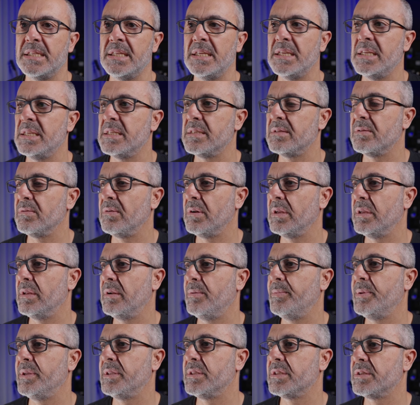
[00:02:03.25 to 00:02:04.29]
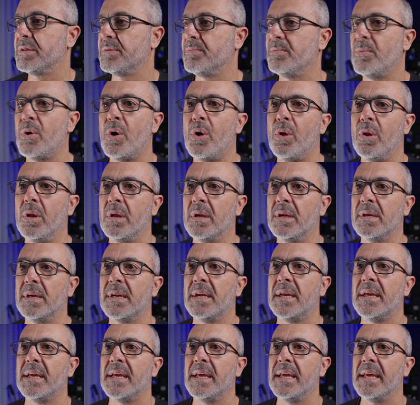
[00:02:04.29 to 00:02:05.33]
this to a little bit smaller
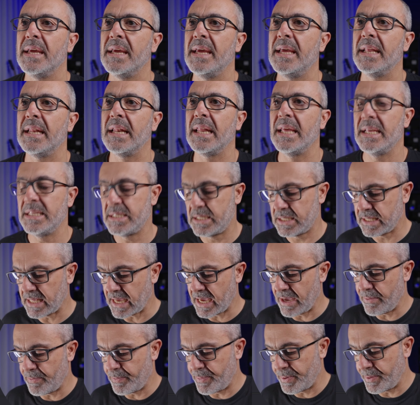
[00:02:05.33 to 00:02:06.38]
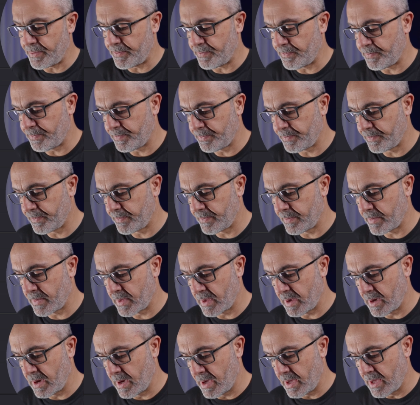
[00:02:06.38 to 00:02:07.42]
and let's type
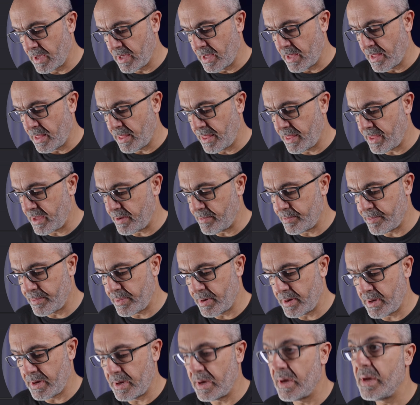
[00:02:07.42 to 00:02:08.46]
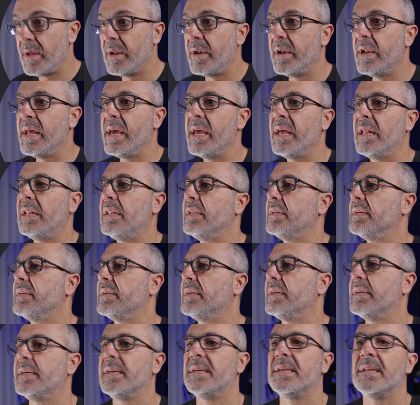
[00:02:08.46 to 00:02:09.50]
thumbnail.
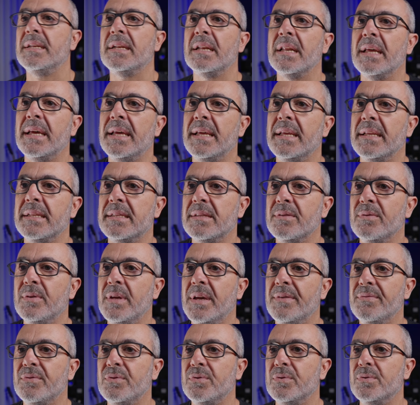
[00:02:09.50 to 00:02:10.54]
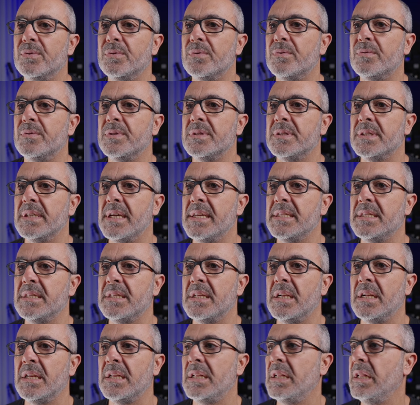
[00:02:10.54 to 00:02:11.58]
You have to resize
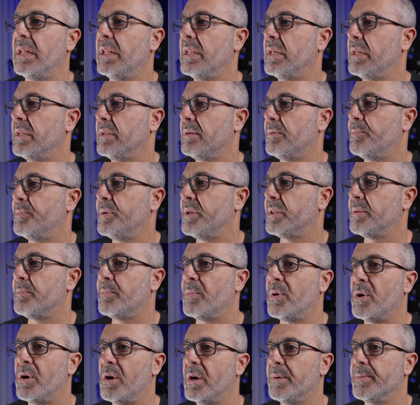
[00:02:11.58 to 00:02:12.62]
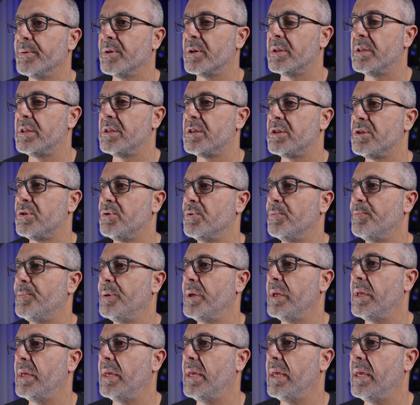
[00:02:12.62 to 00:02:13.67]
it a little bit more because it's too
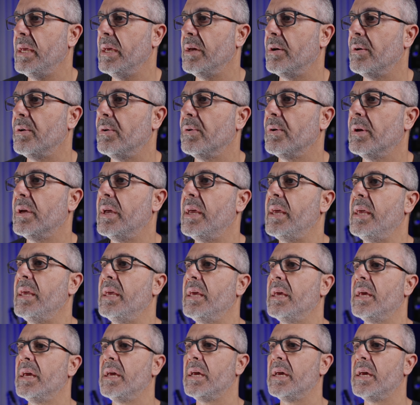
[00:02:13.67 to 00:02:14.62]
big. Okay,